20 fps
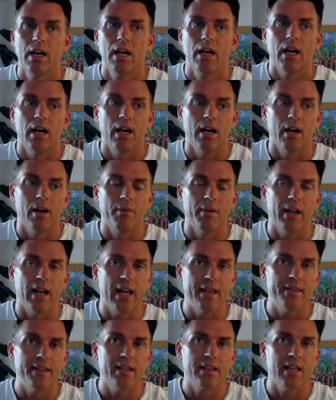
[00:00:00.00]
And I
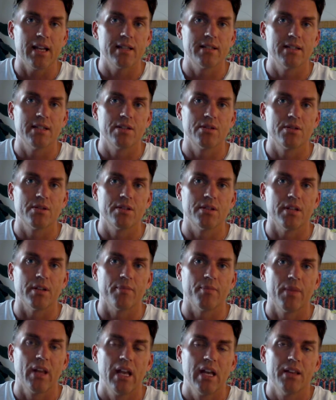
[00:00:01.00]
think that's interesting.
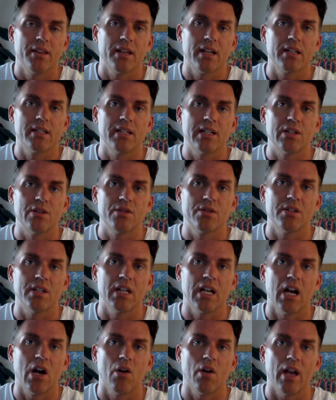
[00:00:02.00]
I think it's interesting
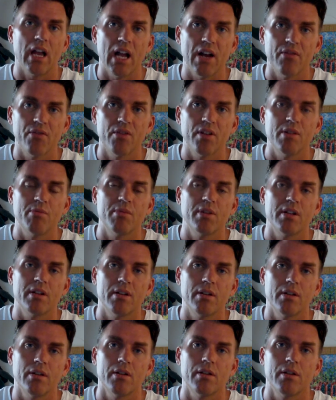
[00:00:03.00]
how every
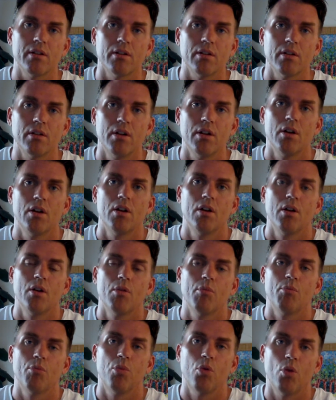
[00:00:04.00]
material
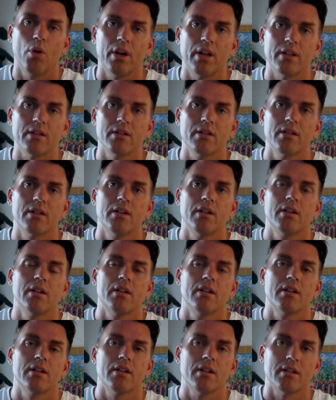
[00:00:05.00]
points
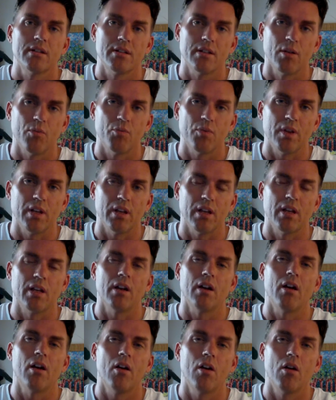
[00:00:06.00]
to something. And it
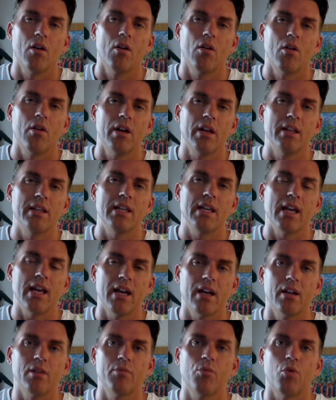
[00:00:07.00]
all, in the
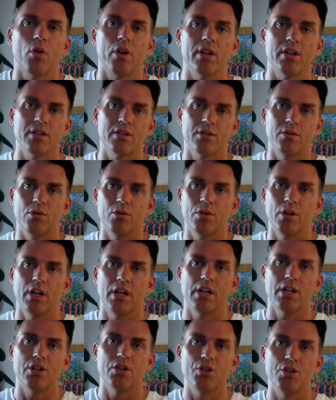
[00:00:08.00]
end, points to
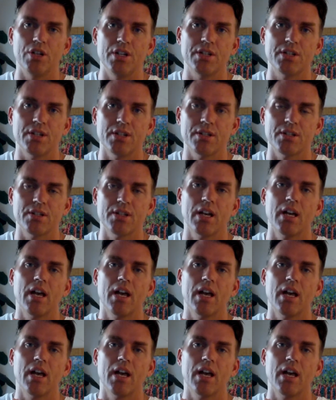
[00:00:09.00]
Jesus